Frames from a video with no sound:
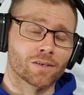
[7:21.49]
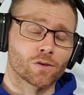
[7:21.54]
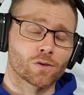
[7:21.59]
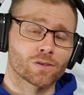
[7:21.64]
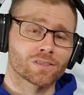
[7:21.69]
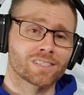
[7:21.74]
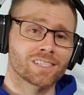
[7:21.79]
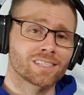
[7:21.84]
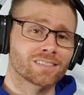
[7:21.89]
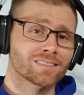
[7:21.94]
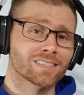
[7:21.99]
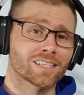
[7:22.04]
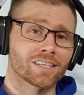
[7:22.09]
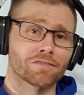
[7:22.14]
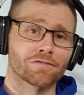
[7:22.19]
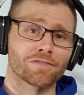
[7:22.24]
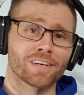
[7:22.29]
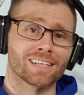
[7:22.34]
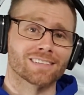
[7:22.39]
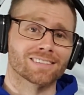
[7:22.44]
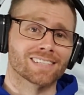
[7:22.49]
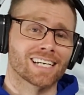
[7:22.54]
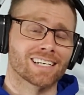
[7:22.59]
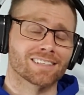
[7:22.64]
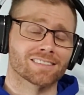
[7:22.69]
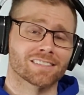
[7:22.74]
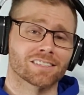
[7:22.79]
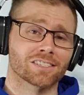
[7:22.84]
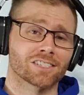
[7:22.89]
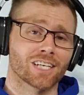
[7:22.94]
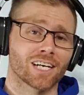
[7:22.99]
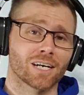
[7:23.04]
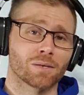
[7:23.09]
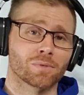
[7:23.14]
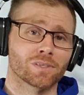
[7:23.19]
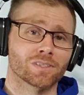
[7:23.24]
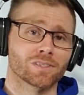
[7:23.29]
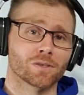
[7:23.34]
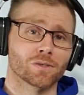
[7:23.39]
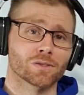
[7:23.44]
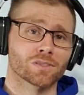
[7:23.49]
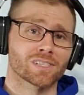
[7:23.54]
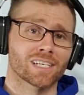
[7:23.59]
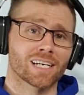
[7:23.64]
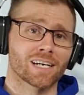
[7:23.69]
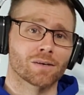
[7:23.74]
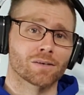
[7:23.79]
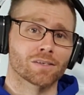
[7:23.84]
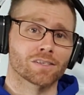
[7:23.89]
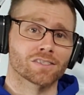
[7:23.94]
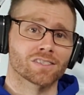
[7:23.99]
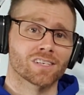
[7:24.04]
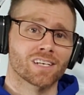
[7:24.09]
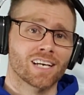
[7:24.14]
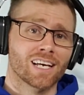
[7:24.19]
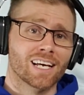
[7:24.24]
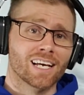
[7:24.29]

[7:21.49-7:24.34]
and Ortiz did a fantastic job with those counters,